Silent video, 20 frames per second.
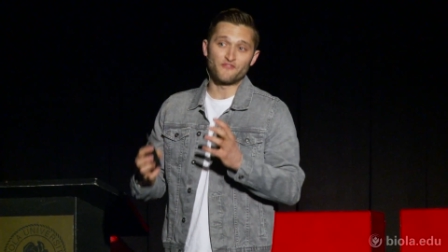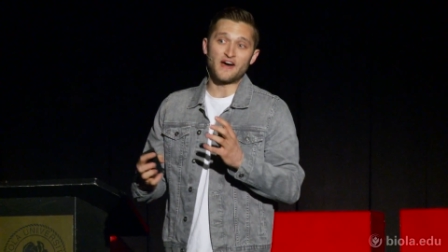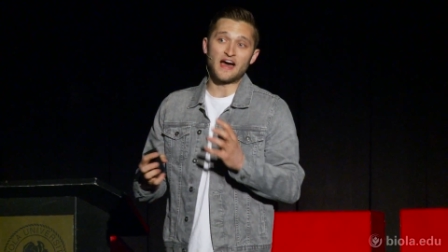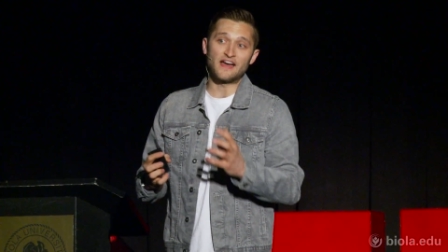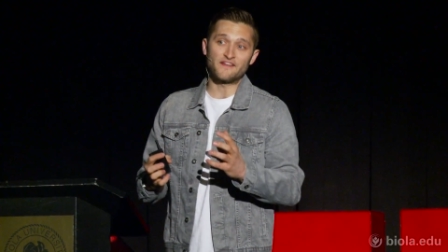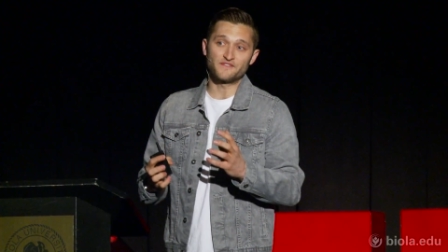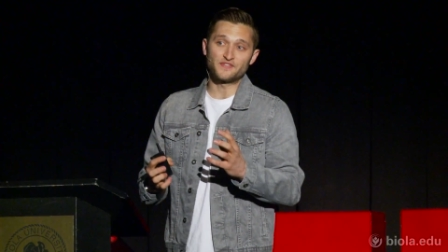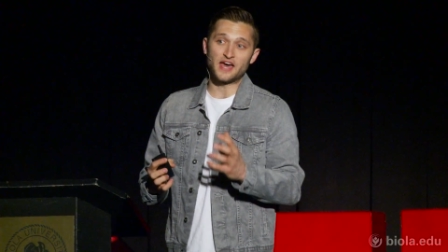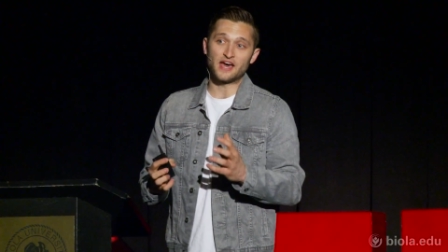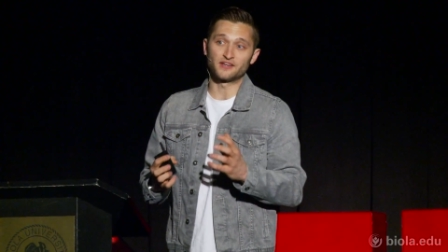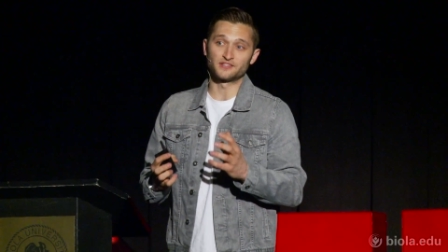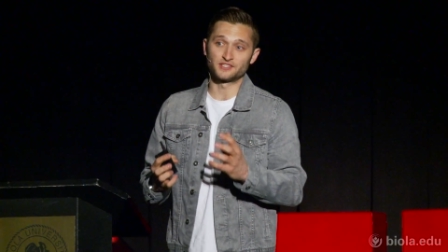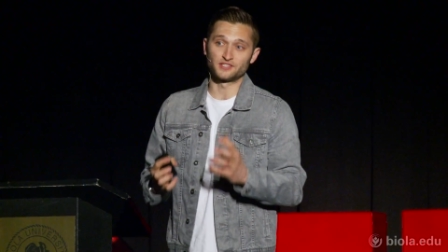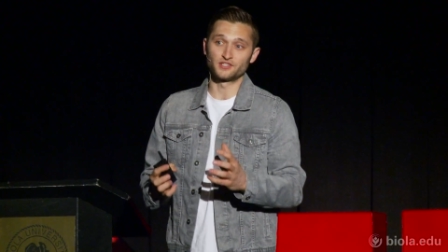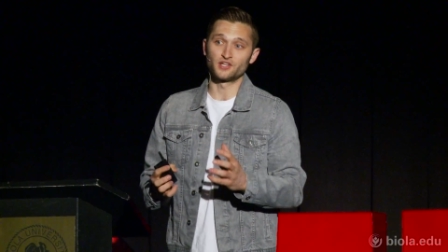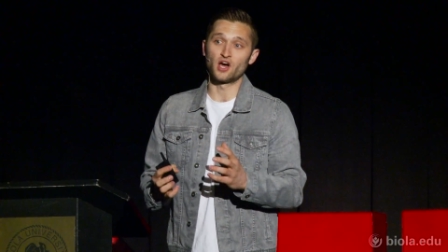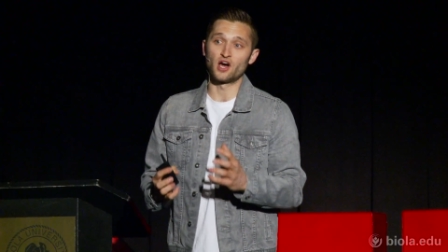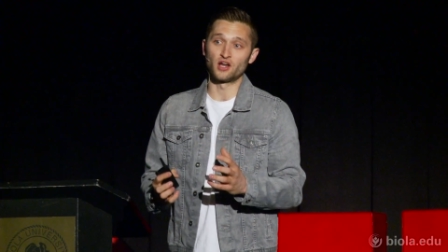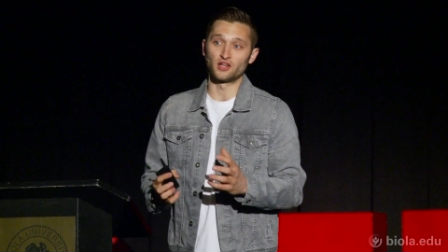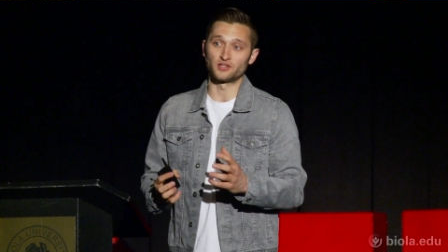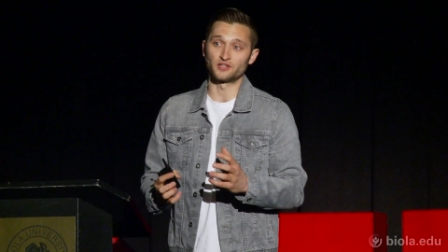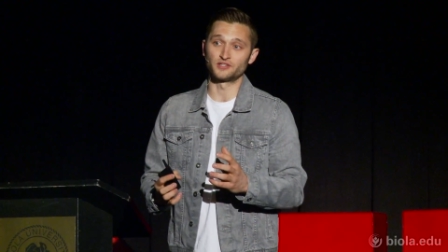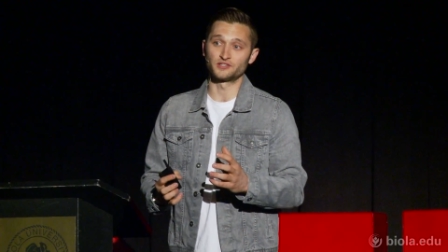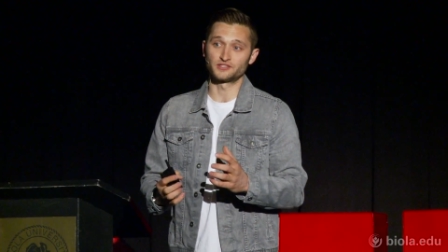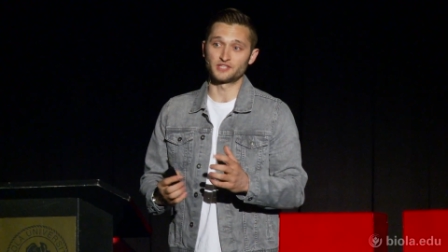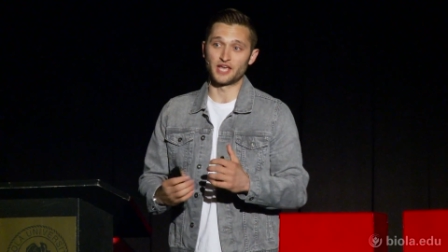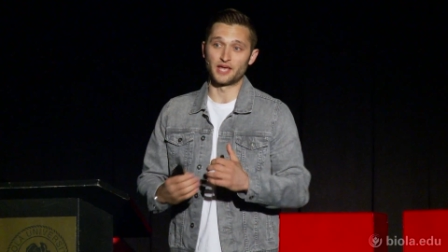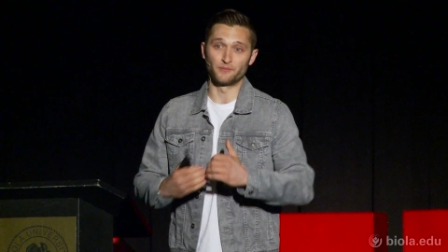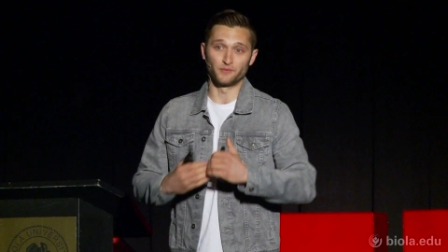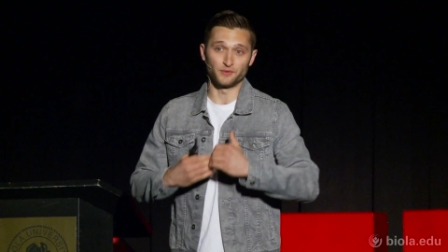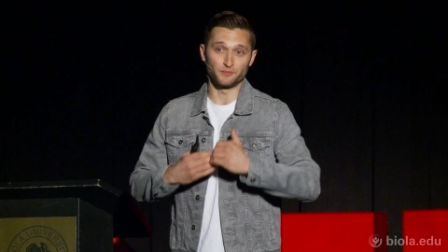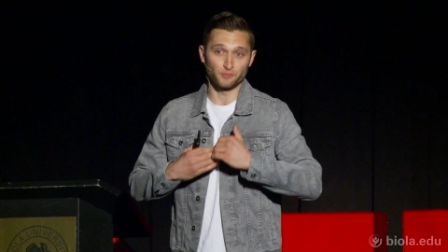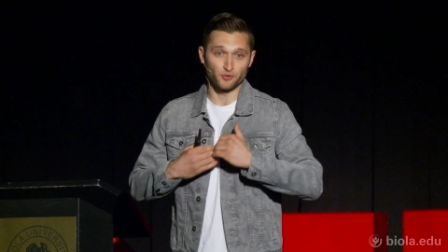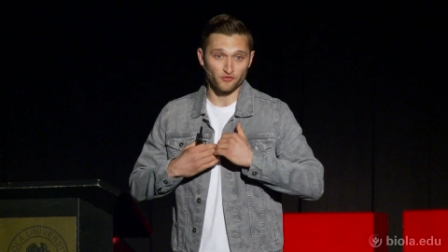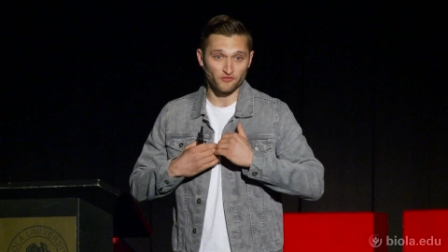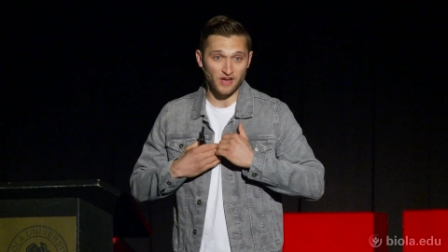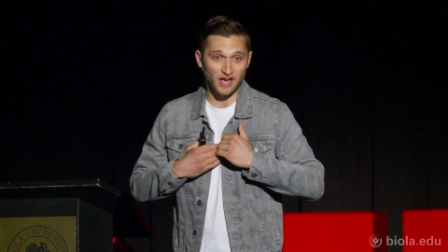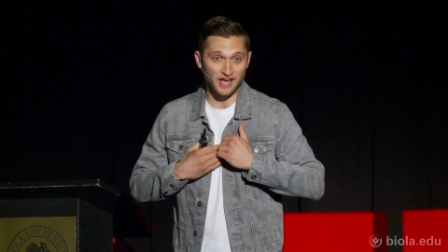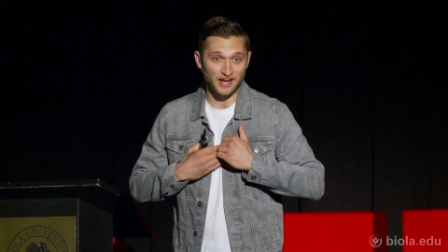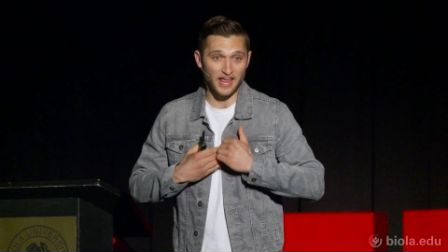five thousand dollars and would
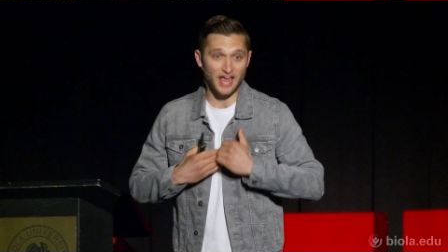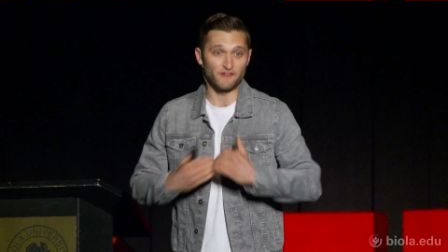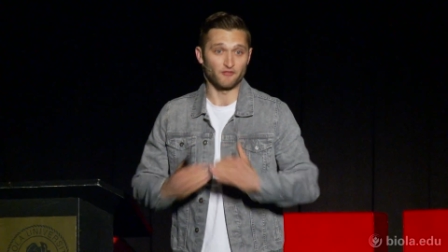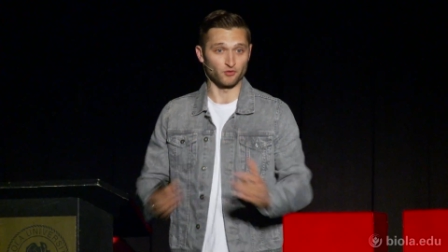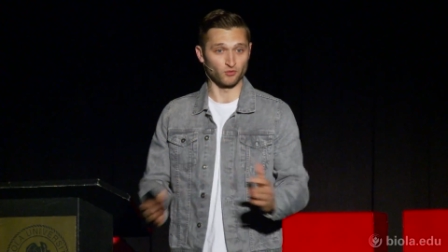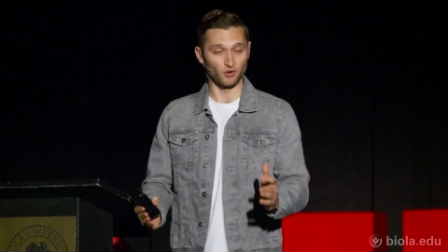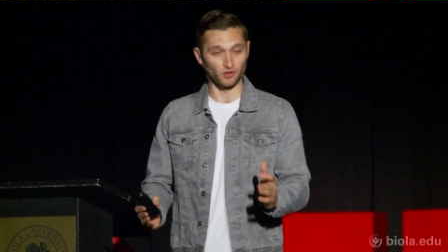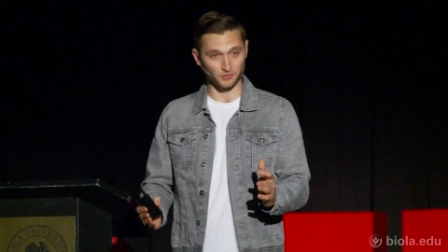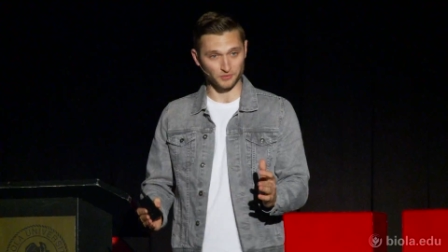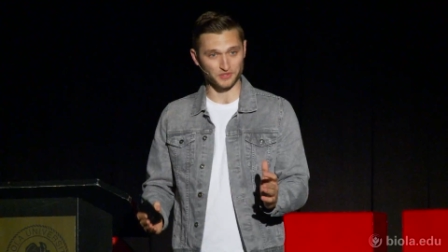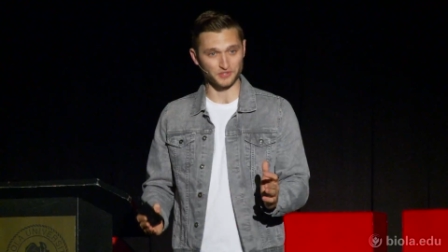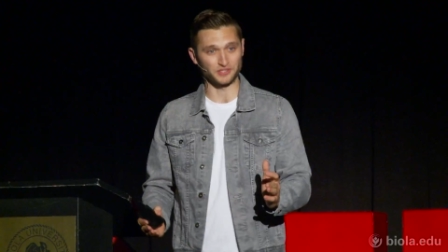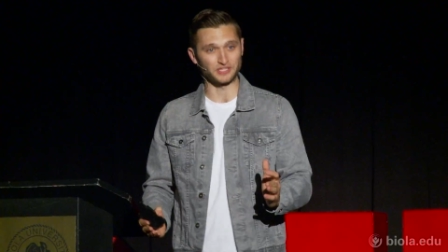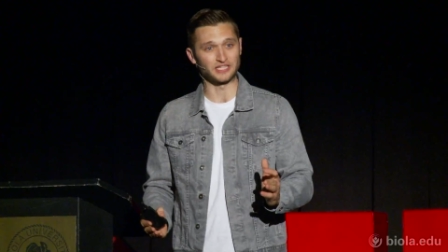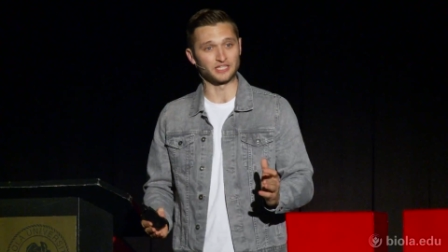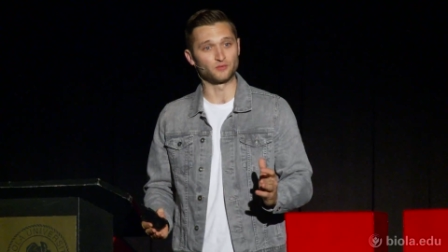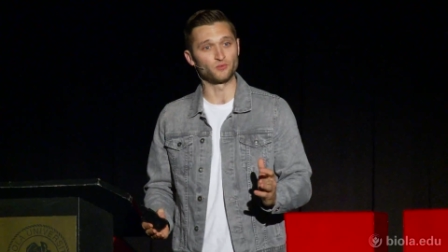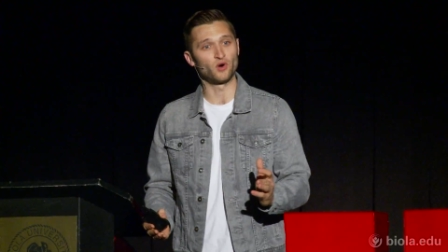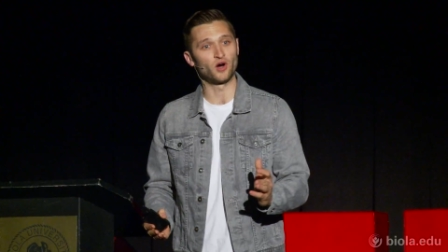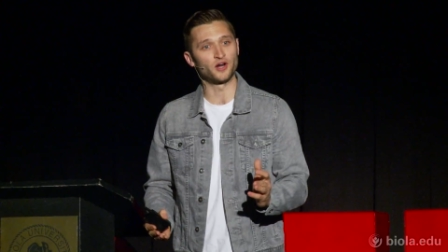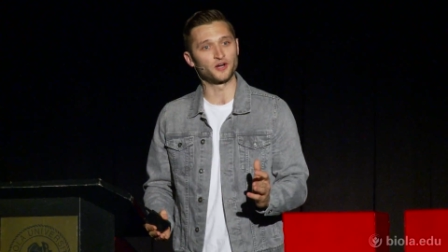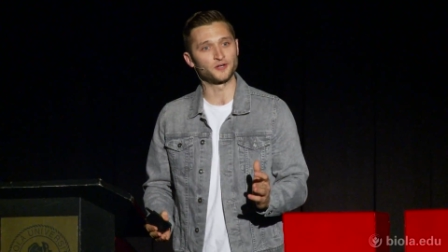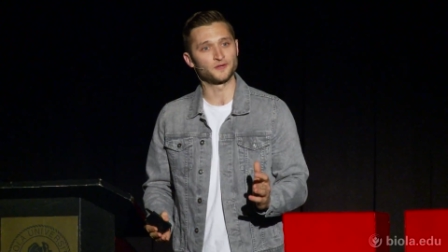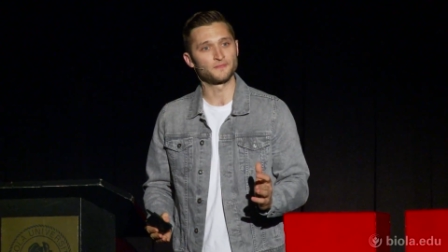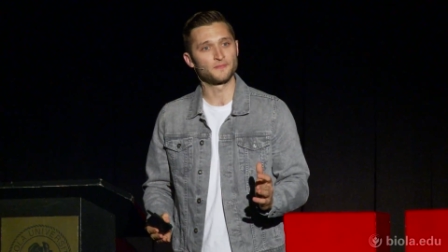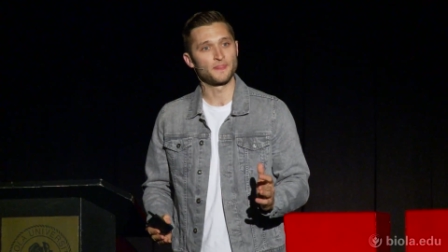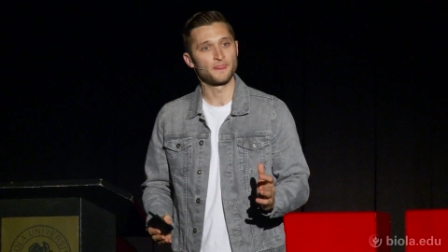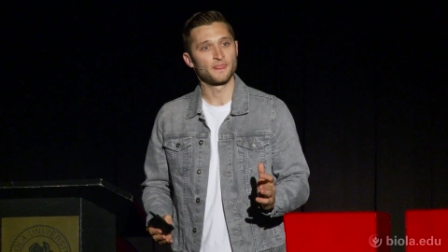provide everyone with clean water.